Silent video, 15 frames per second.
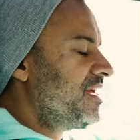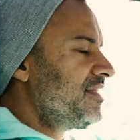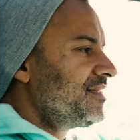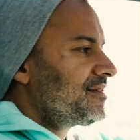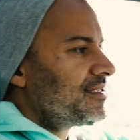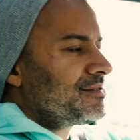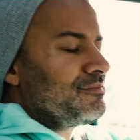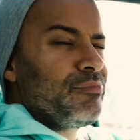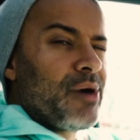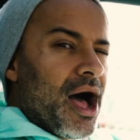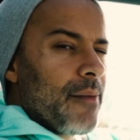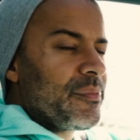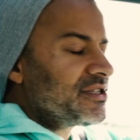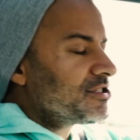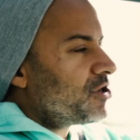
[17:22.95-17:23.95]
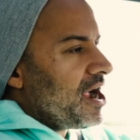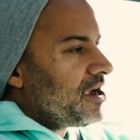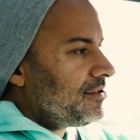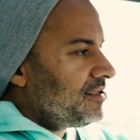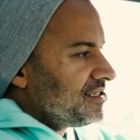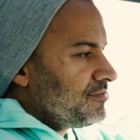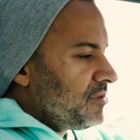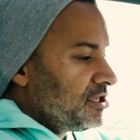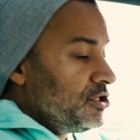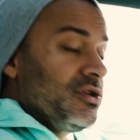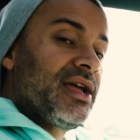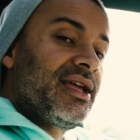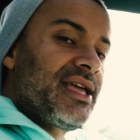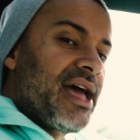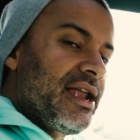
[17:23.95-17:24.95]
This doesn't pop as crackle as much. You
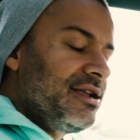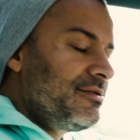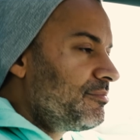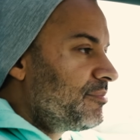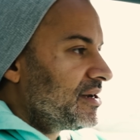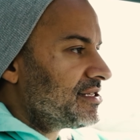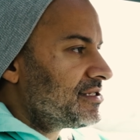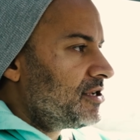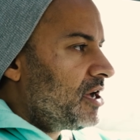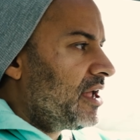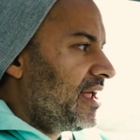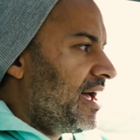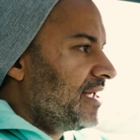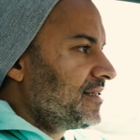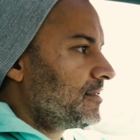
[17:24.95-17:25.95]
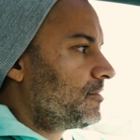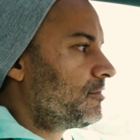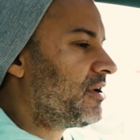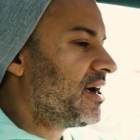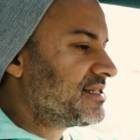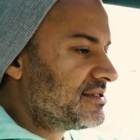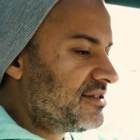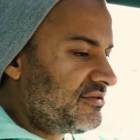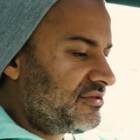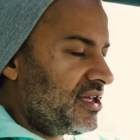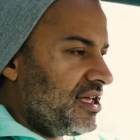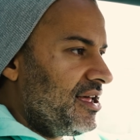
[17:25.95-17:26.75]
can get it, but it's not as aggressive.